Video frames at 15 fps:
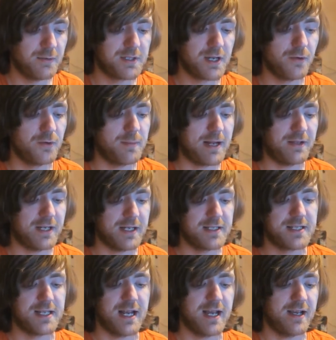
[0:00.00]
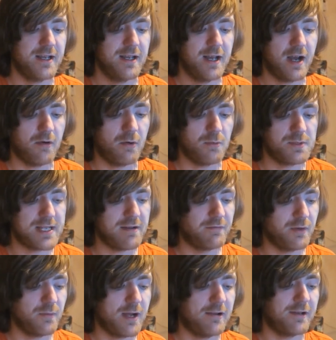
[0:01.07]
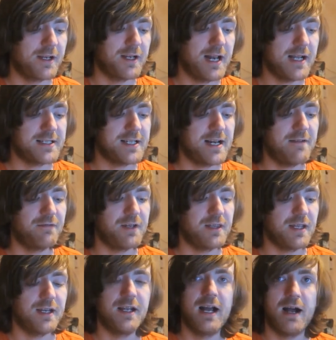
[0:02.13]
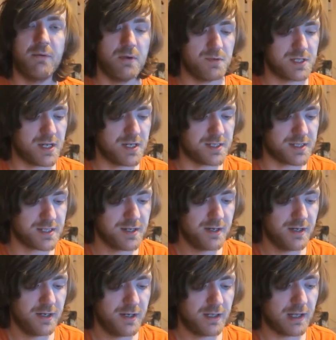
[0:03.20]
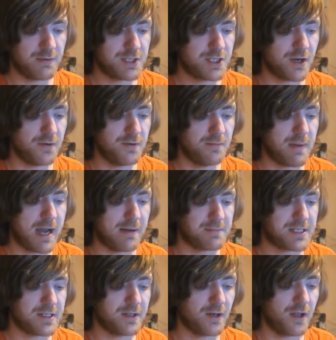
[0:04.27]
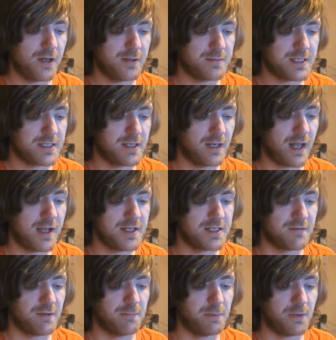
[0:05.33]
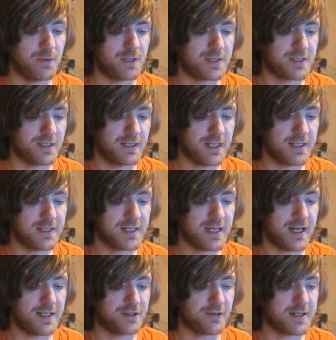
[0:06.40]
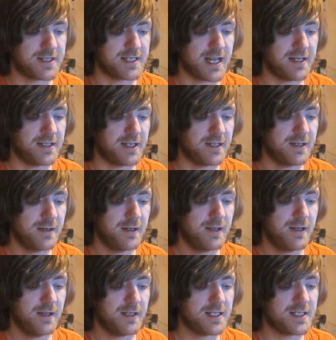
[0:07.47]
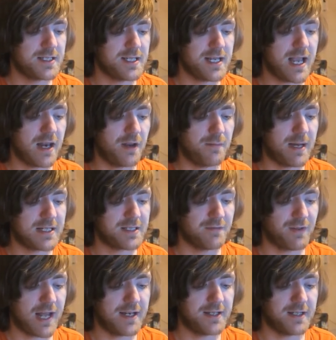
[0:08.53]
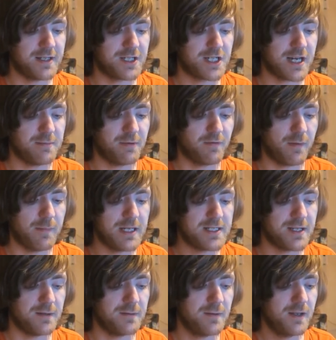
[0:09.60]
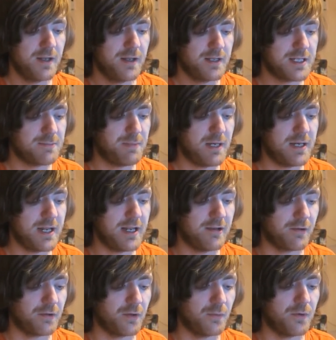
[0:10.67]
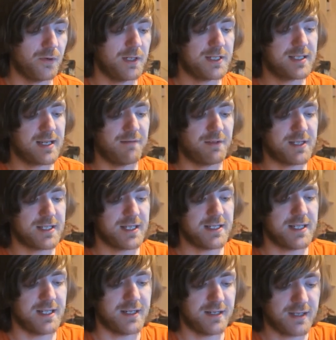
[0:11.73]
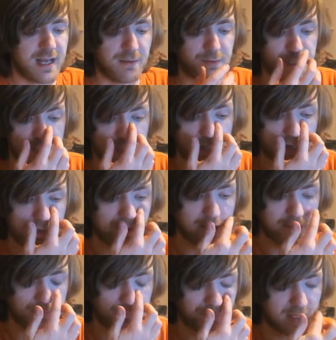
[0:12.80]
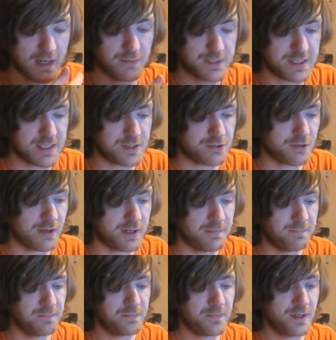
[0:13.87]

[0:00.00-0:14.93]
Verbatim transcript: They were told about the internet, how it was everywhere and connected everything, how it was us. They were shown maps and globes, the lines of the borders that the internet had transcended. This is the yellow mass of land in the shape of a mitten. This pin here on the wall is Severn City. That was Chicago. That was Detroit.